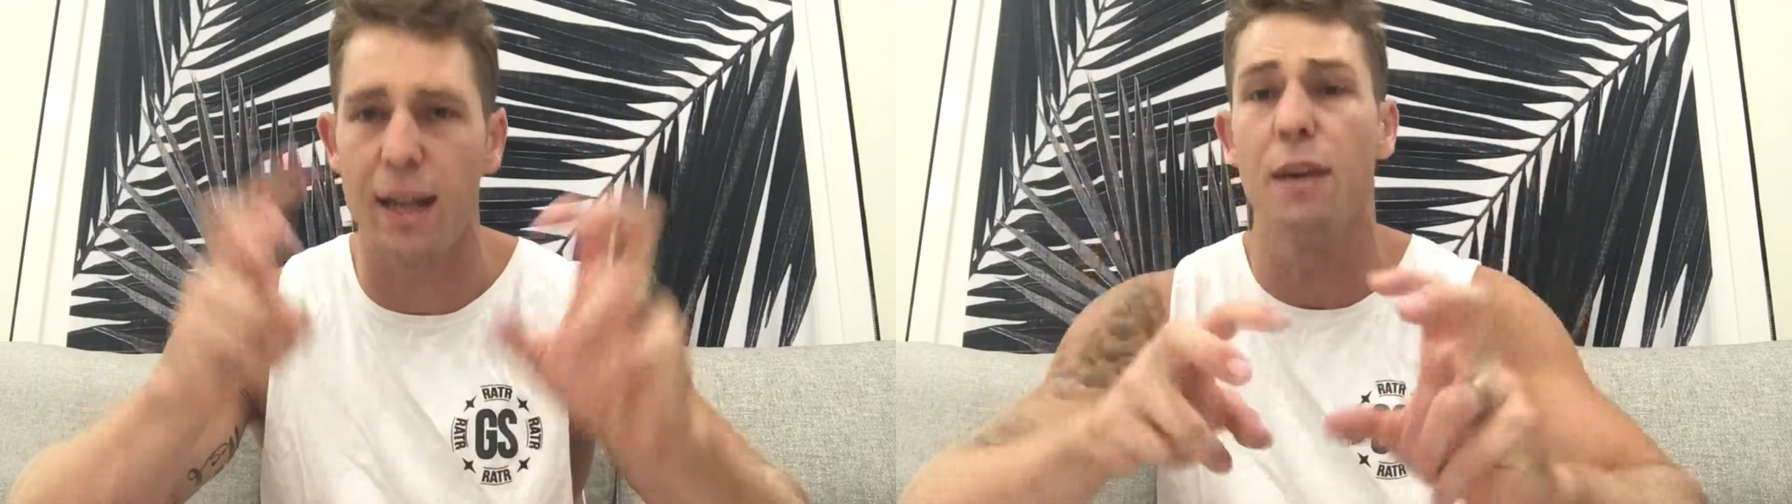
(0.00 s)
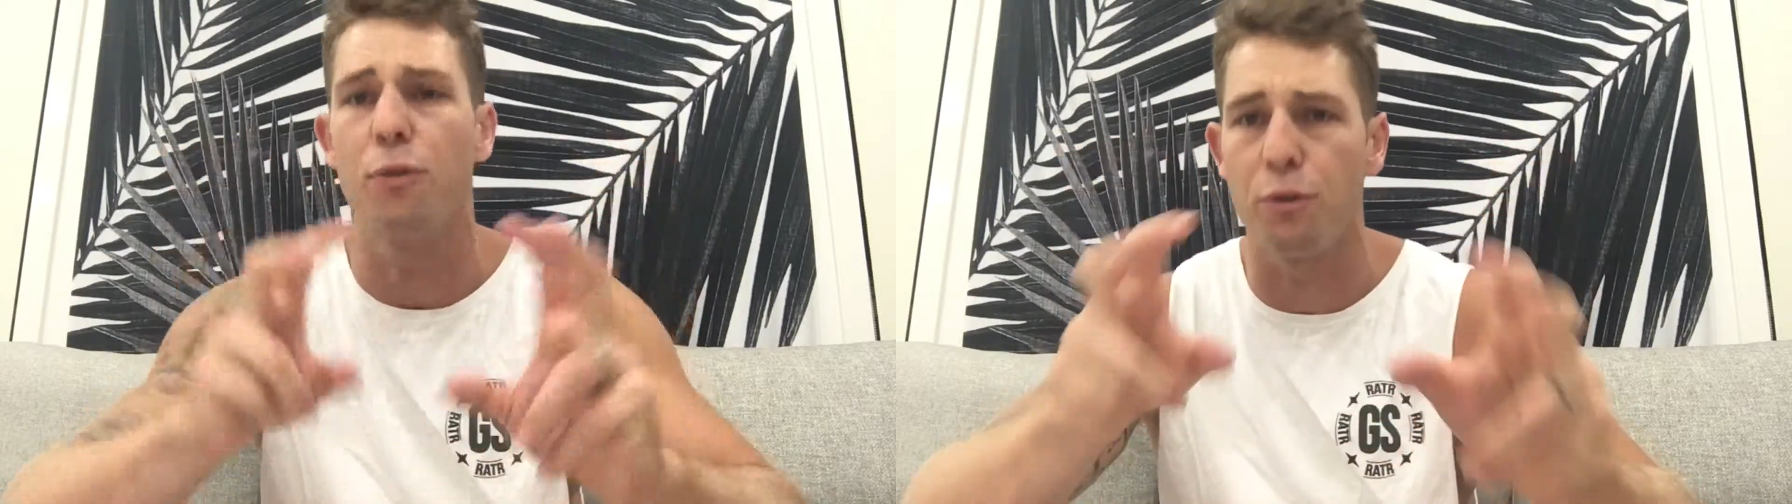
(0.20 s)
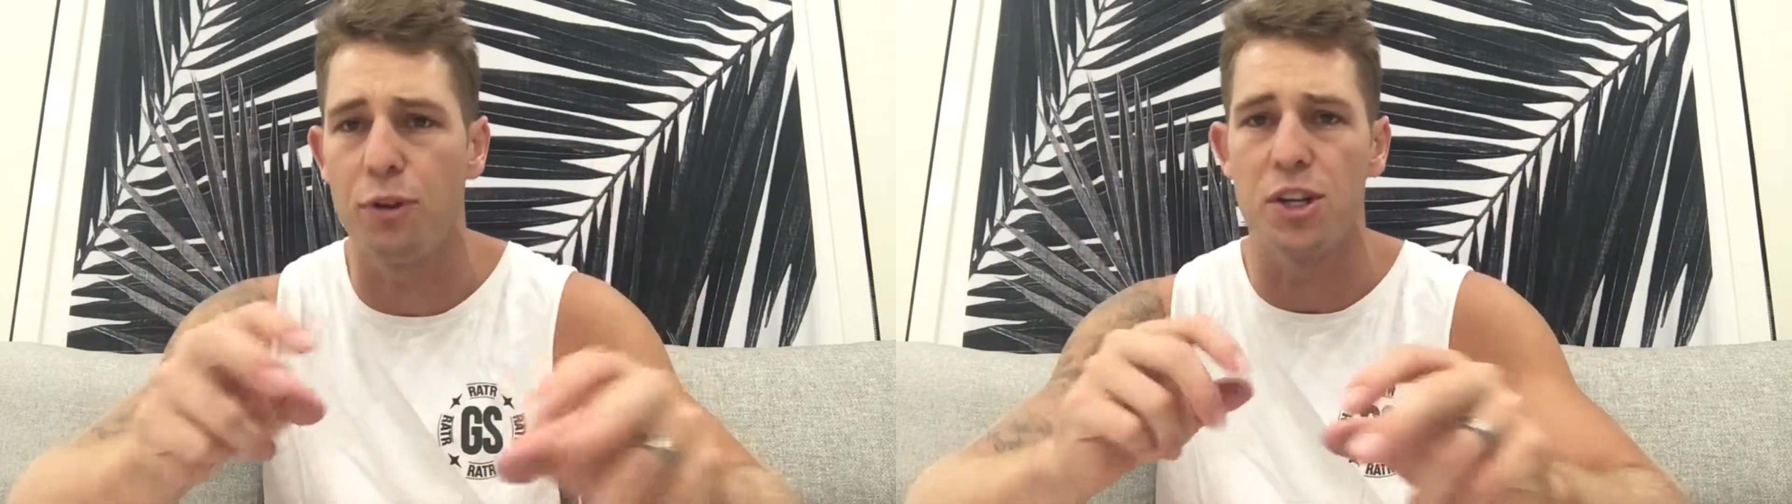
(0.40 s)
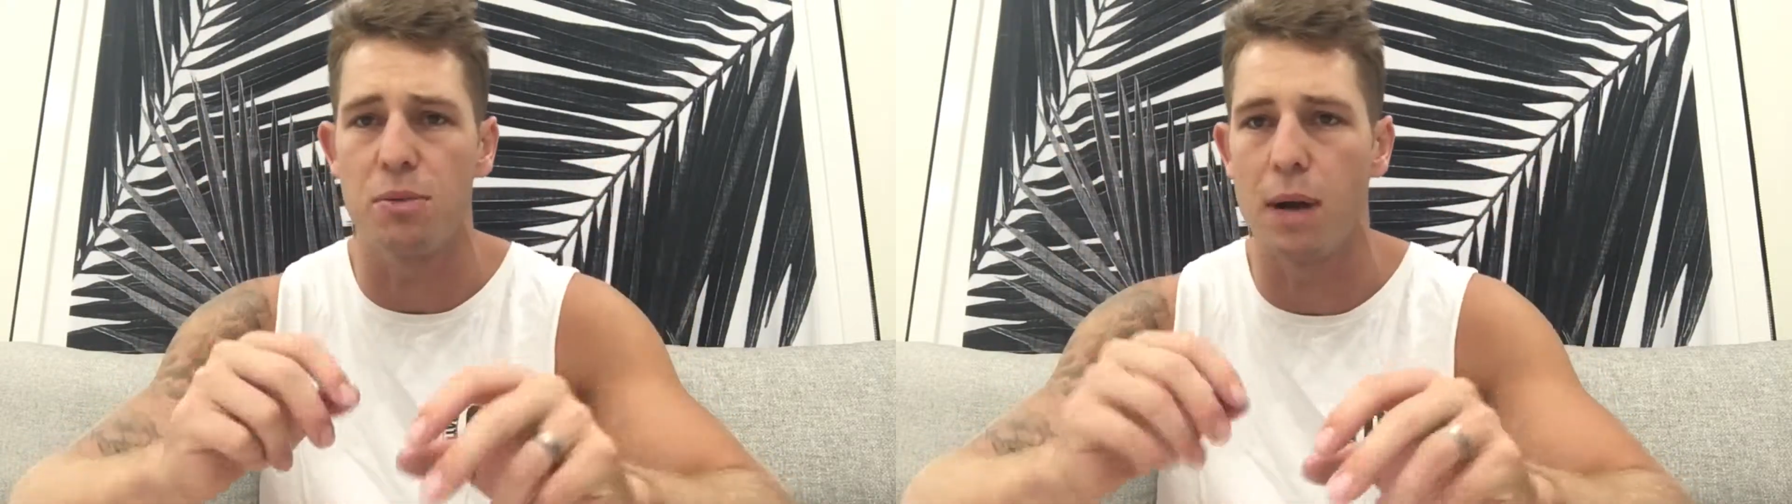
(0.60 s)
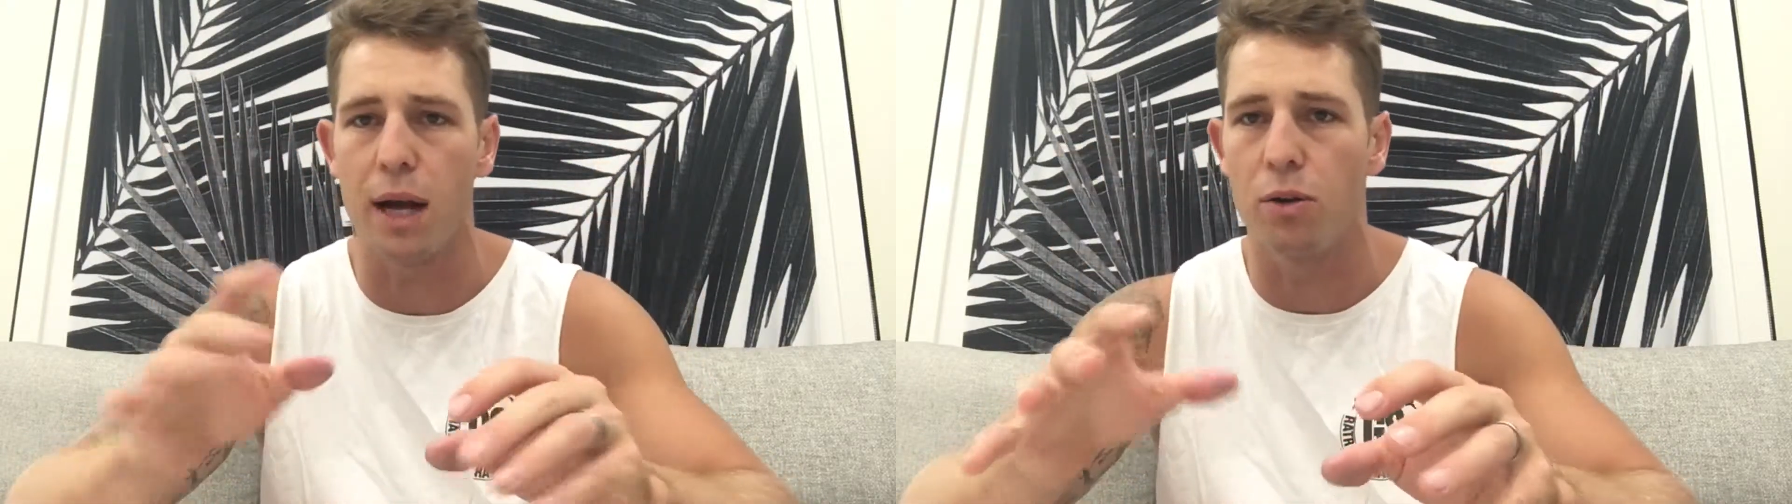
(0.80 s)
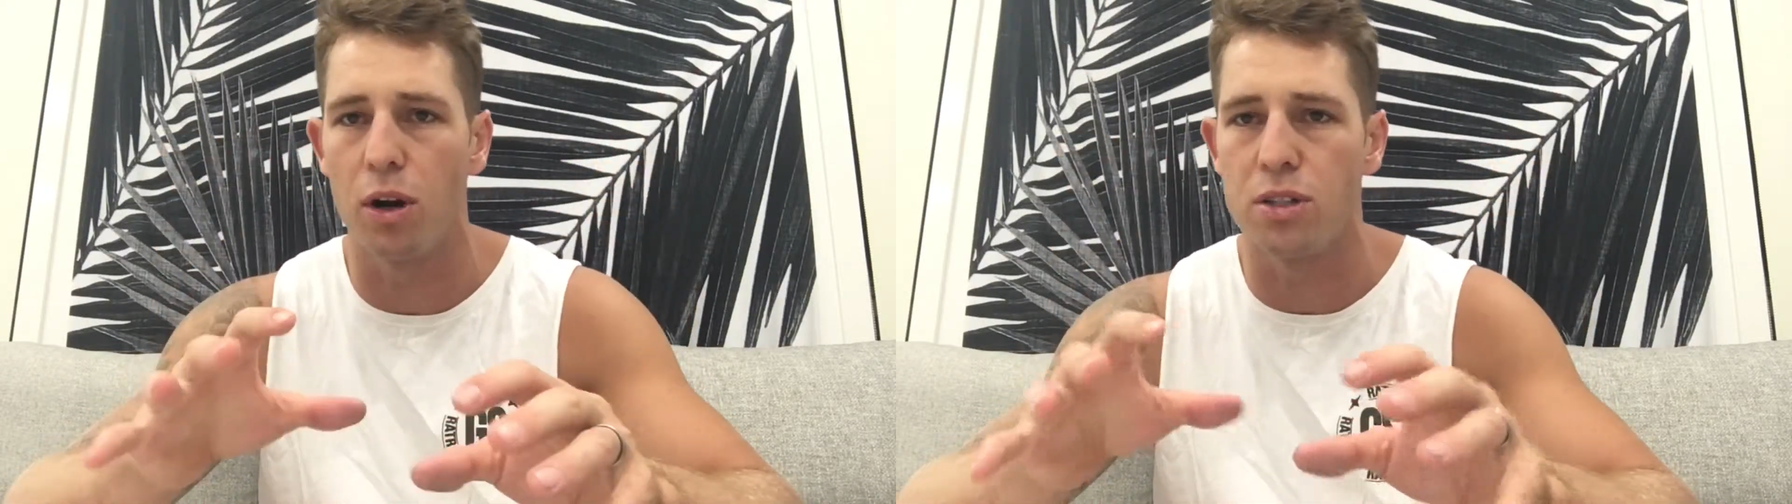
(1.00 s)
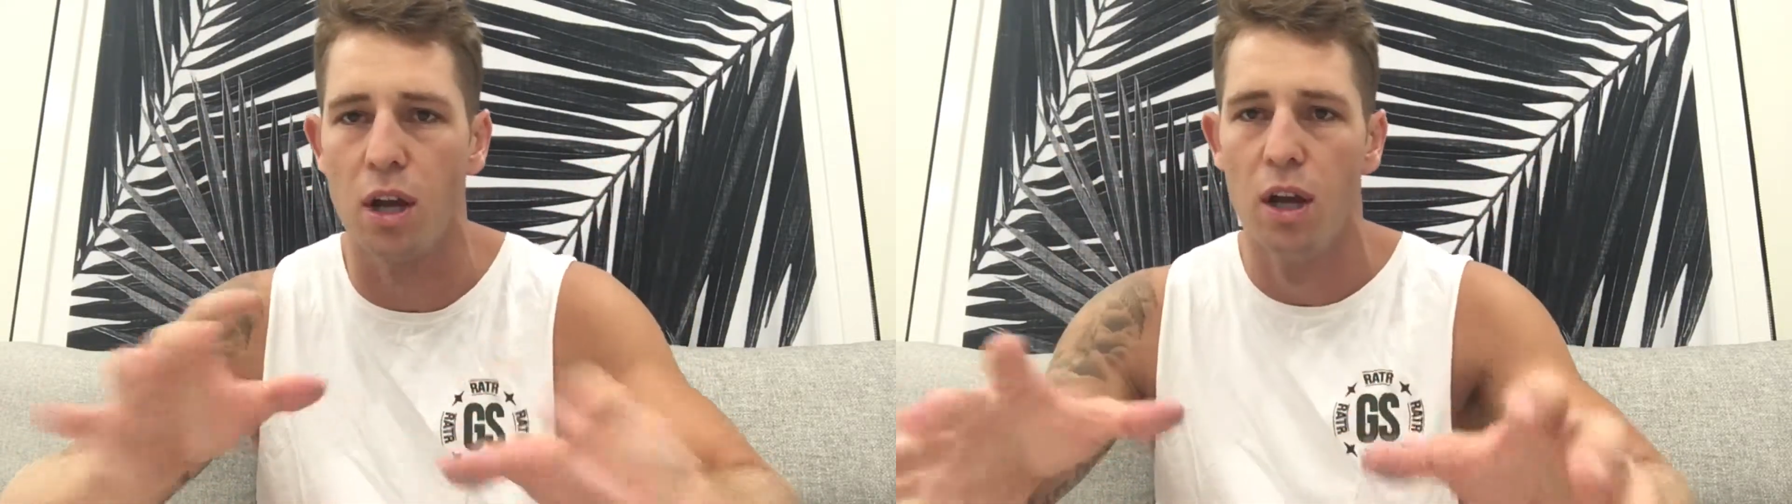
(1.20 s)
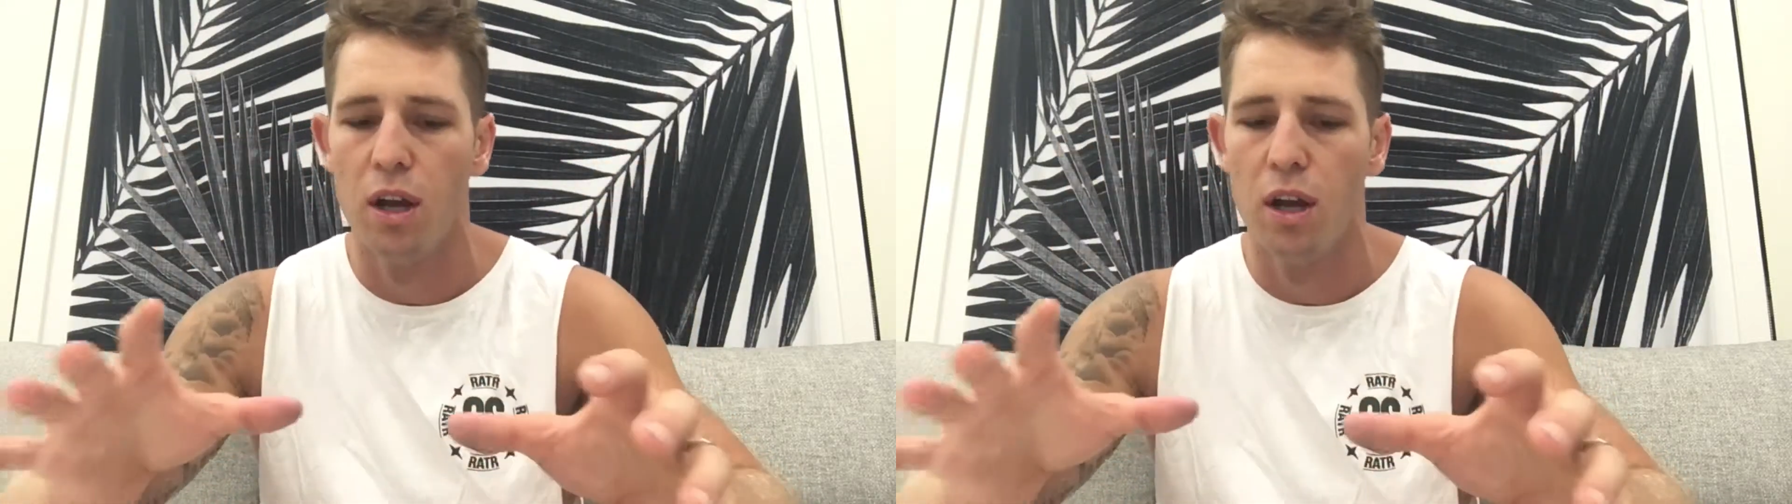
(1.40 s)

if it fits your macros.